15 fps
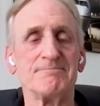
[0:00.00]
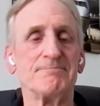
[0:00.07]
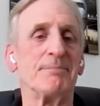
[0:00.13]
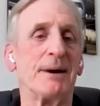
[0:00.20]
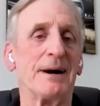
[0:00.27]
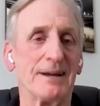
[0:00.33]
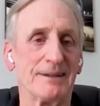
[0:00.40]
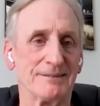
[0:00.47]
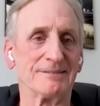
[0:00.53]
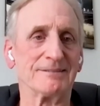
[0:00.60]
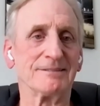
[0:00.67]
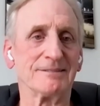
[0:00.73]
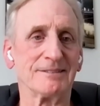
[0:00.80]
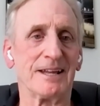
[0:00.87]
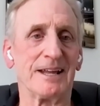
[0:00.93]
But
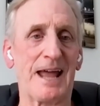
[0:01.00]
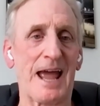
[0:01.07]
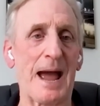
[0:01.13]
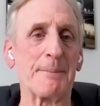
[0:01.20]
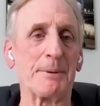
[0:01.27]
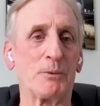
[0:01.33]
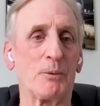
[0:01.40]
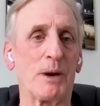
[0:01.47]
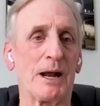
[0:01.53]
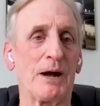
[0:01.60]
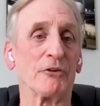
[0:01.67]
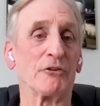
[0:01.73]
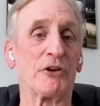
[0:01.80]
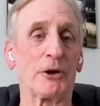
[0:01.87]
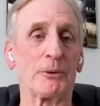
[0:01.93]
it happened when I
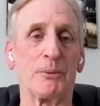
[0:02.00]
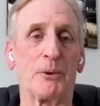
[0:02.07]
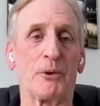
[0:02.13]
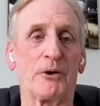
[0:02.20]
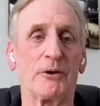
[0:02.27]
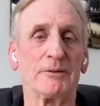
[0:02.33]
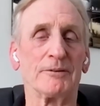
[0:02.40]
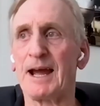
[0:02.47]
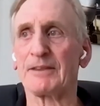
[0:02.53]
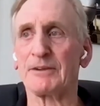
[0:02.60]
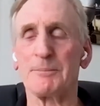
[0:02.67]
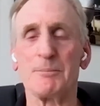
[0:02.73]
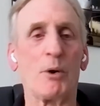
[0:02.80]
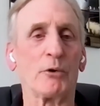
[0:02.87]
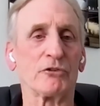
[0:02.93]
was airborne at the
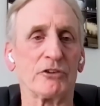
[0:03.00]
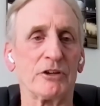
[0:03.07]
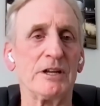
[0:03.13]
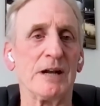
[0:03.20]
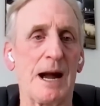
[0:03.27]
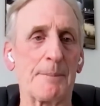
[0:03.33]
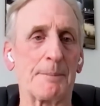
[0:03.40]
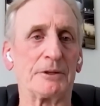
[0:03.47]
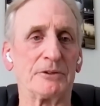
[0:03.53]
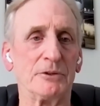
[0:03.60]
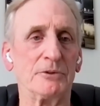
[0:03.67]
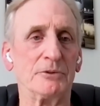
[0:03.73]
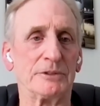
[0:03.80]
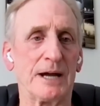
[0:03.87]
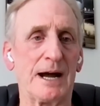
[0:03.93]
most
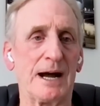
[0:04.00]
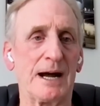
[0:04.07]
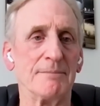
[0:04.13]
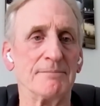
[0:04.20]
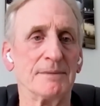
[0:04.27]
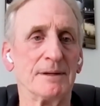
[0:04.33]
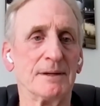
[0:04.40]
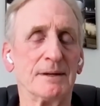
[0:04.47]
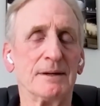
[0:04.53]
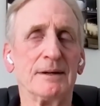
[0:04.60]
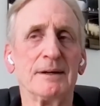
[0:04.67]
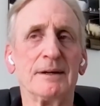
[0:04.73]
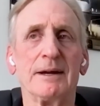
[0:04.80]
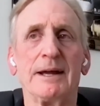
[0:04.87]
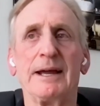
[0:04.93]
inopportune time.
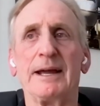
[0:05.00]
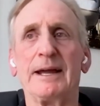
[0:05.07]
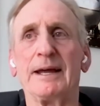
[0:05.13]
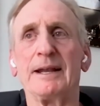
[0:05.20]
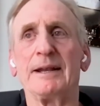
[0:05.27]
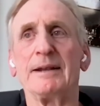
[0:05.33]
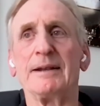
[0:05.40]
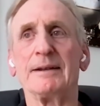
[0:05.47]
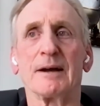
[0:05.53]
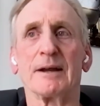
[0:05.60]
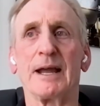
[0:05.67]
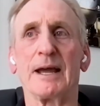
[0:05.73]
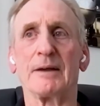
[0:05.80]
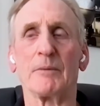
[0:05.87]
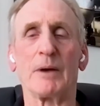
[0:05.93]
And
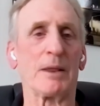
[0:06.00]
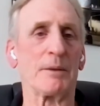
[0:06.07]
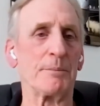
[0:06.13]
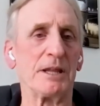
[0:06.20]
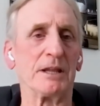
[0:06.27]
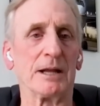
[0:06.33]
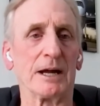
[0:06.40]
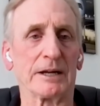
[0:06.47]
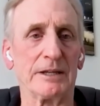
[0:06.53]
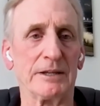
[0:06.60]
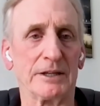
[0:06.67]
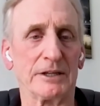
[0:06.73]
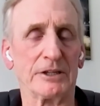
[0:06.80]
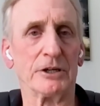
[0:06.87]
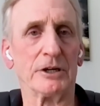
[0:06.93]
again, rather be lucky
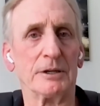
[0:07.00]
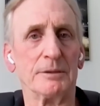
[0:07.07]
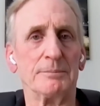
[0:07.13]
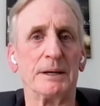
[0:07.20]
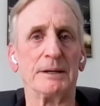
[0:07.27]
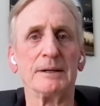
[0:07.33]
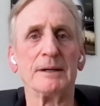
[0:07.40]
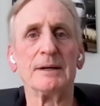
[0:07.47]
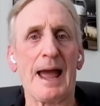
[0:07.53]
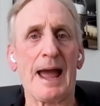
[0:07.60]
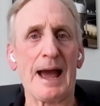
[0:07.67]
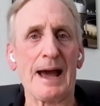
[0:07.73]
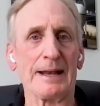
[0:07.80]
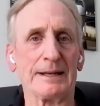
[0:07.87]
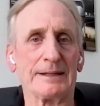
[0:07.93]
than good, but
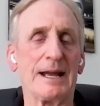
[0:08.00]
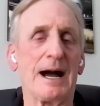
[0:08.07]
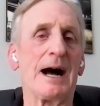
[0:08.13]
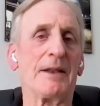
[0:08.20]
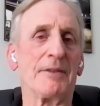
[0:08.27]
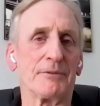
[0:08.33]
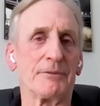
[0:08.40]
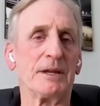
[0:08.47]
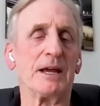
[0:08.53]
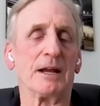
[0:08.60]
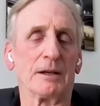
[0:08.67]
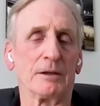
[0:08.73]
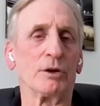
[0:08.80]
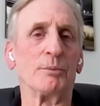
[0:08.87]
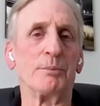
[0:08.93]
had it gone a
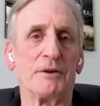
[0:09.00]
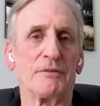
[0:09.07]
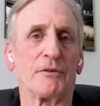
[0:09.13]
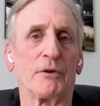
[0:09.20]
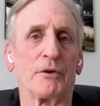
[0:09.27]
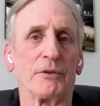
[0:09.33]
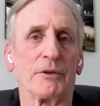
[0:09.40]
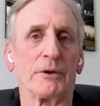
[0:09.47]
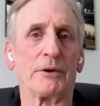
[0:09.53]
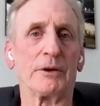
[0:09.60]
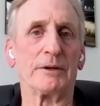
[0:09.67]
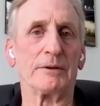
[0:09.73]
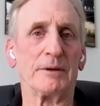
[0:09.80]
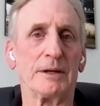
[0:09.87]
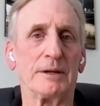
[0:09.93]
little bit further
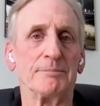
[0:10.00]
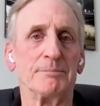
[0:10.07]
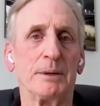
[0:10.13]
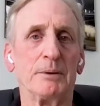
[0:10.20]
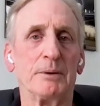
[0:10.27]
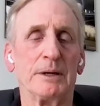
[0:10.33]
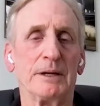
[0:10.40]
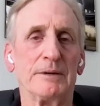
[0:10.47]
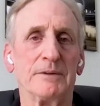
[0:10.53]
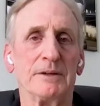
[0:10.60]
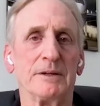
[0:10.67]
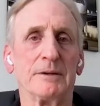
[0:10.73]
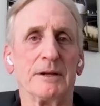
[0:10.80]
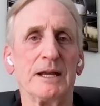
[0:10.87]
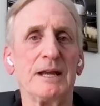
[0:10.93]
and
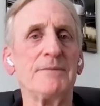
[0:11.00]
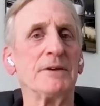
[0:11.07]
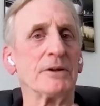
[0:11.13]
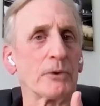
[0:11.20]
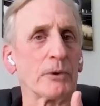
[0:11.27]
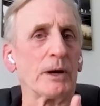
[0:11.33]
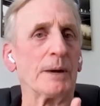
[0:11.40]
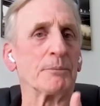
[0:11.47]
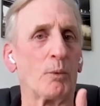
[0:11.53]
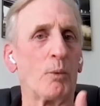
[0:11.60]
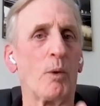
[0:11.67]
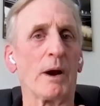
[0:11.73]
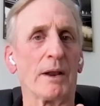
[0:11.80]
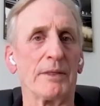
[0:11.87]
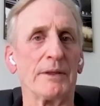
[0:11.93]
even crimped
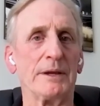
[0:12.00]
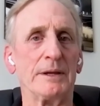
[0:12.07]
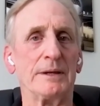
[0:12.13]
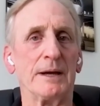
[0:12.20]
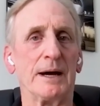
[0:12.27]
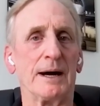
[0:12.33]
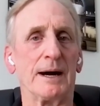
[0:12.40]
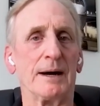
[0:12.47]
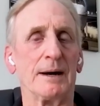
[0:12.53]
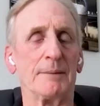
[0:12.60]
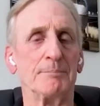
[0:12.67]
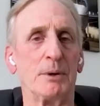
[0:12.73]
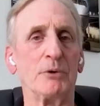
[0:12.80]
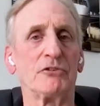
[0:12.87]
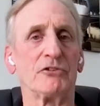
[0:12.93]
one of the
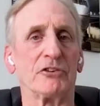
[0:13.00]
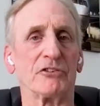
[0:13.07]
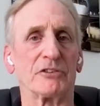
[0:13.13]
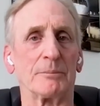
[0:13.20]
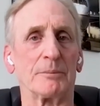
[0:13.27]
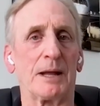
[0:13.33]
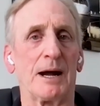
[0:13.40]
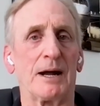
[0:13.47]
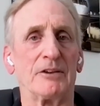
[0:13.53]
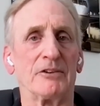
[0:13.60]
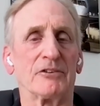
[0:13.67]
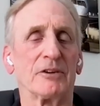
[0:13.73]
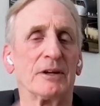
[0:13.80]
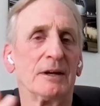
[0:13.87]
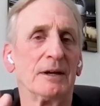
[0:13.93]
boost system lines,